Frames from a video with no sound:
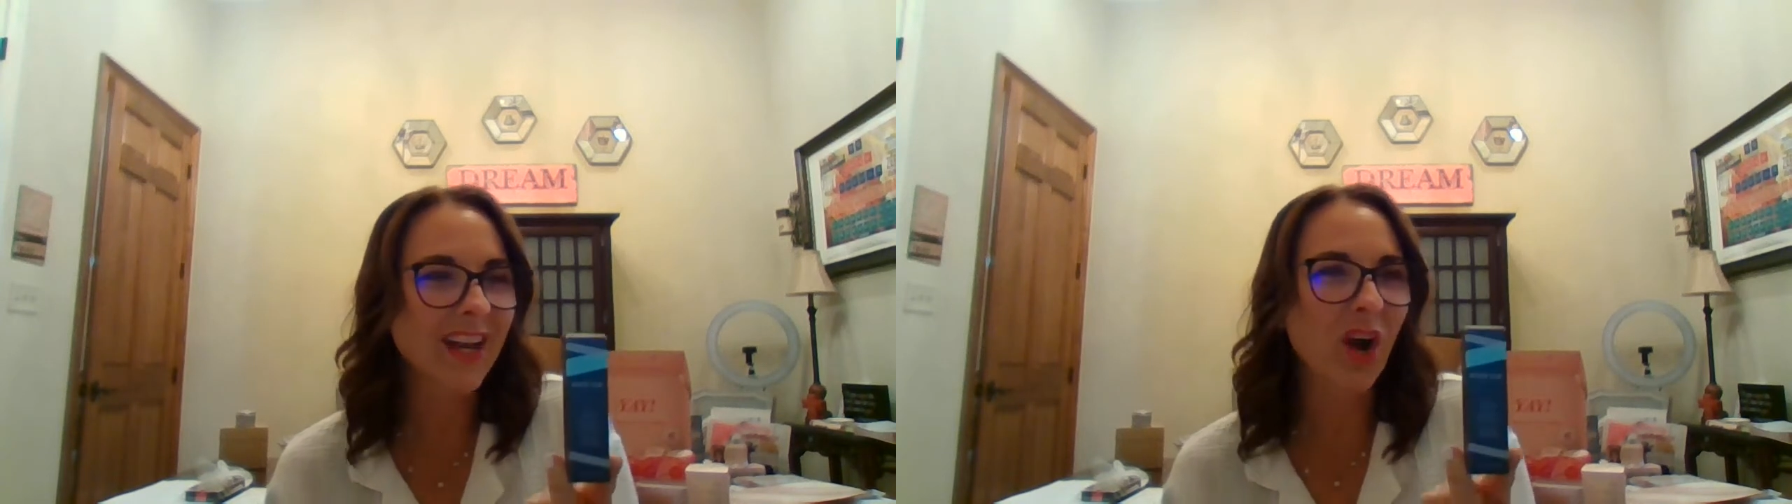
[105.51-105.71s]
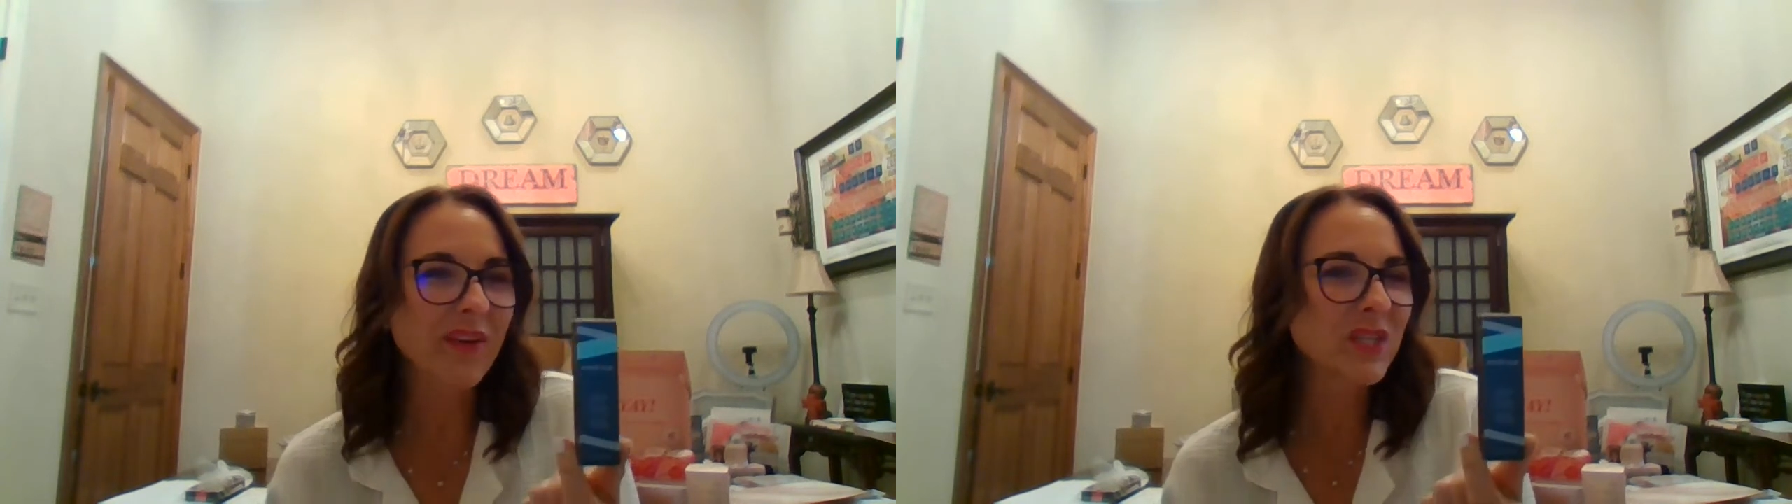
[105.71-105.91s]

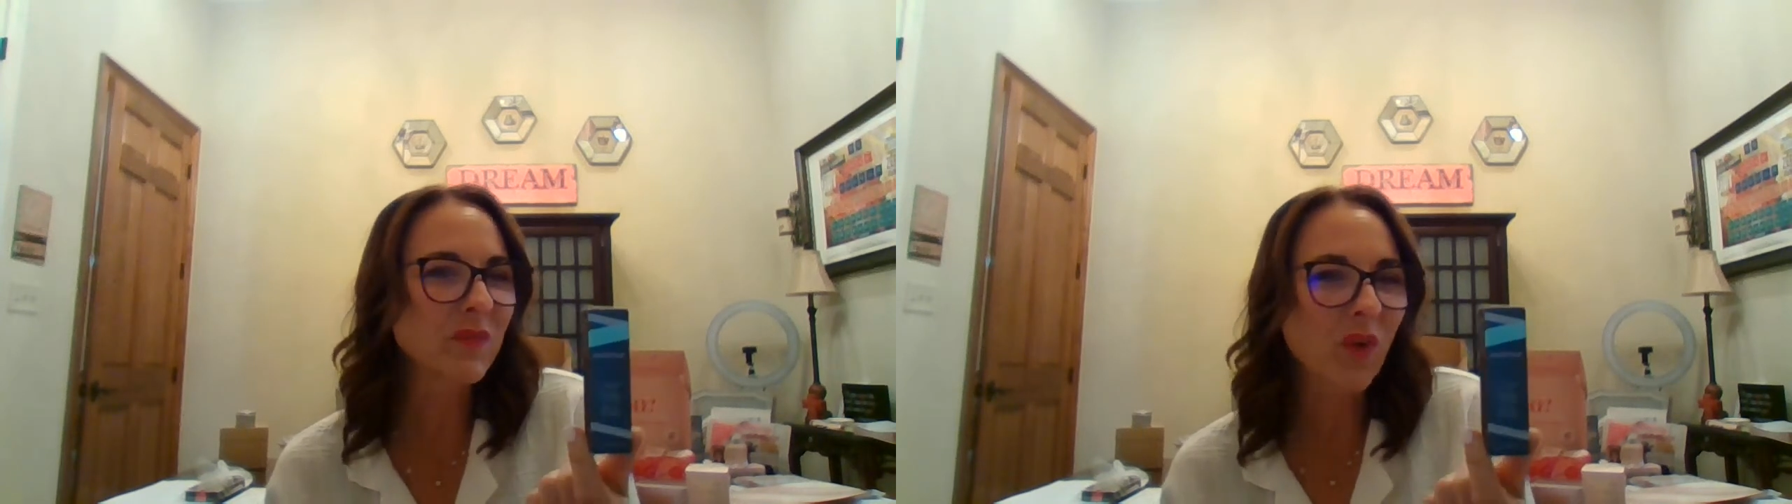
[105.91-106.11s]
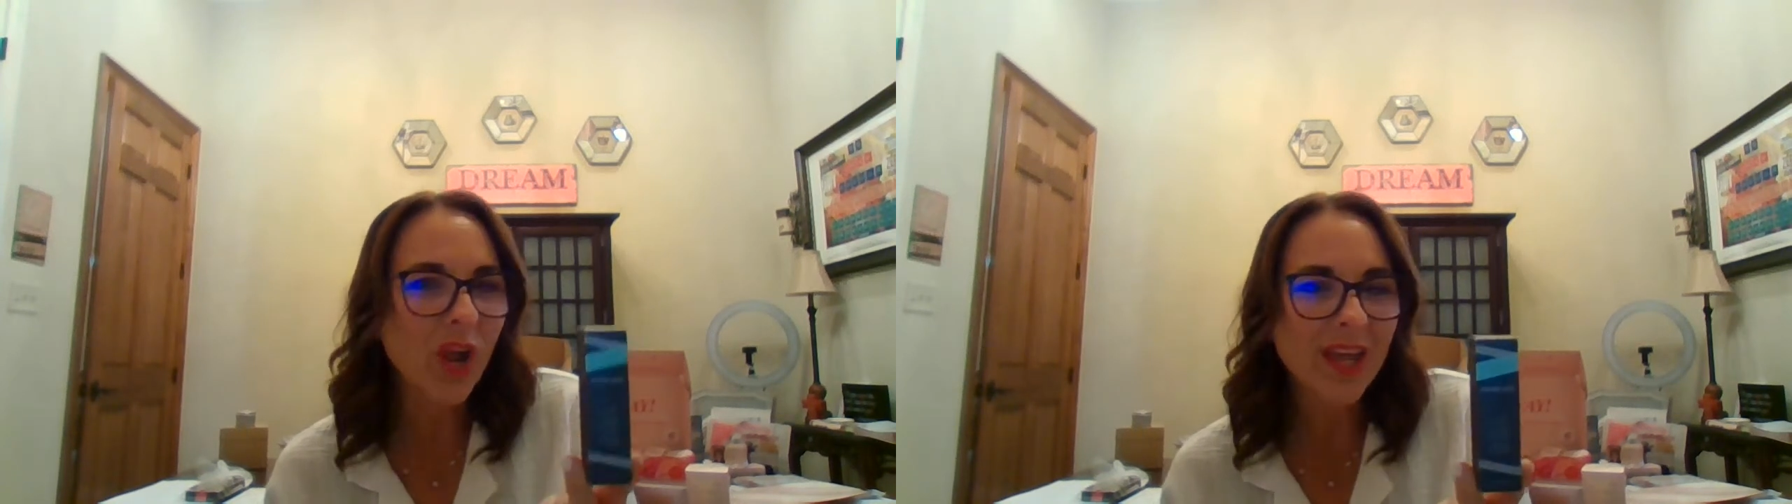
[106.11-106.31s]
and all his
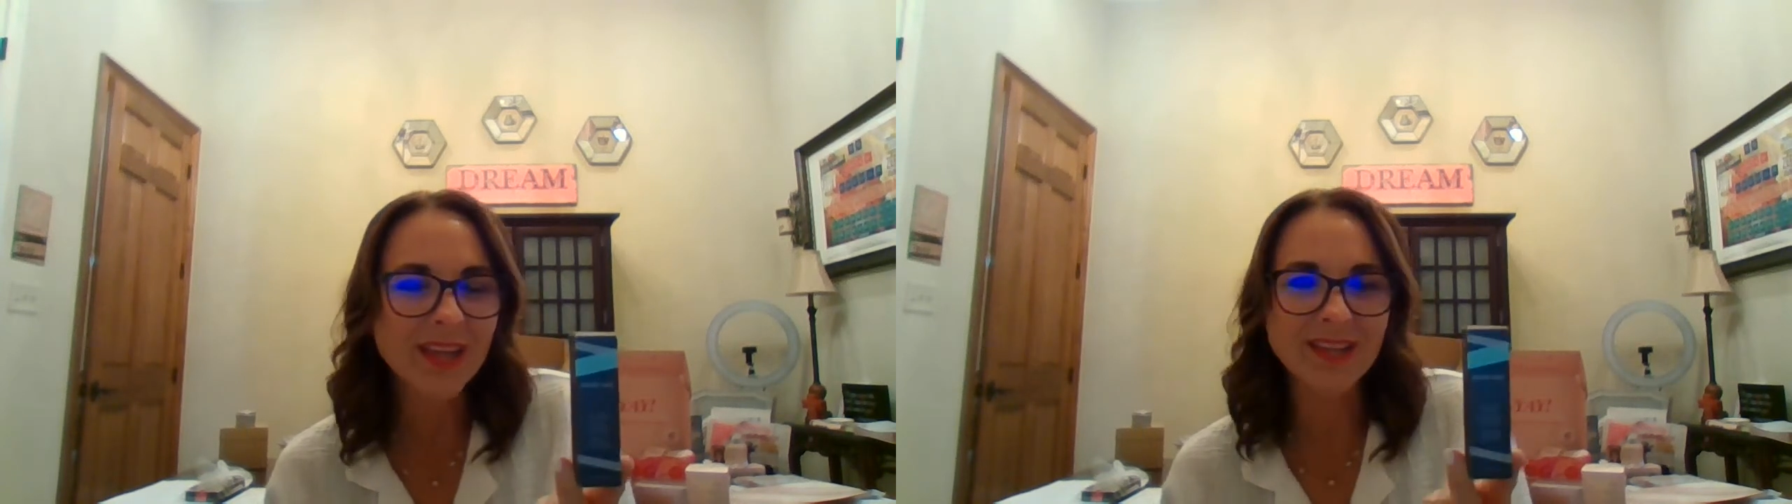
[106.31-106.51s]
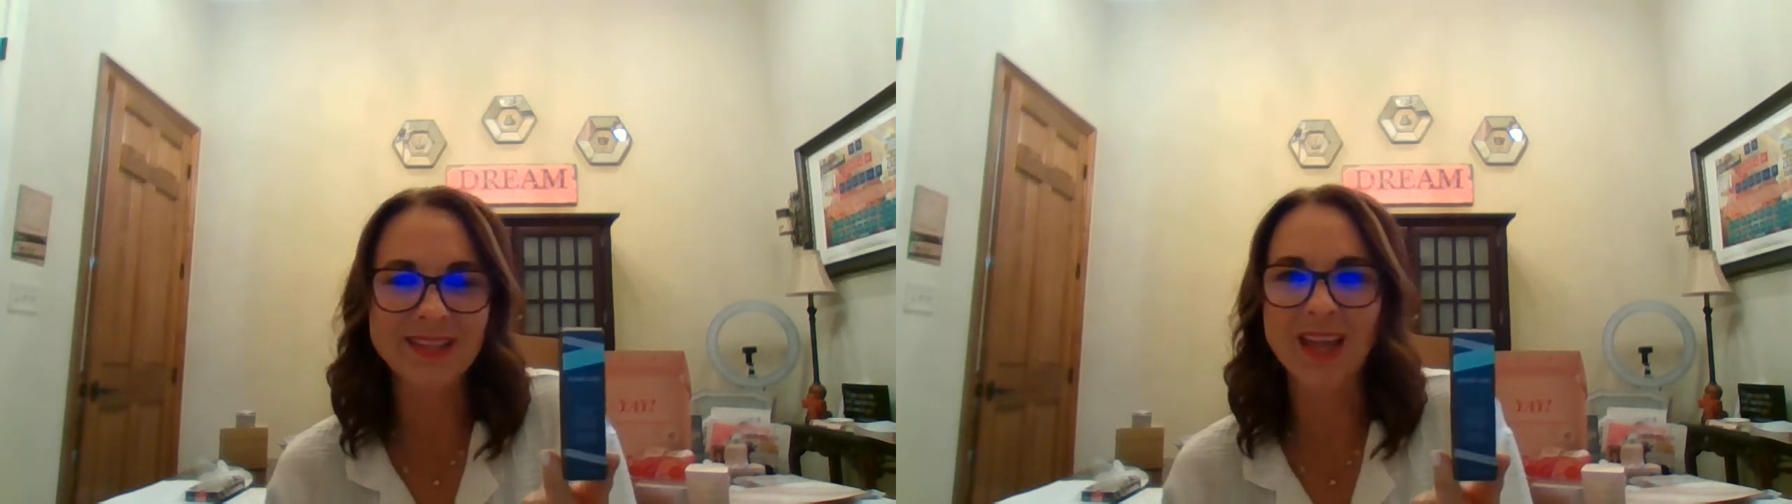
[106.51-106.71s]
friends.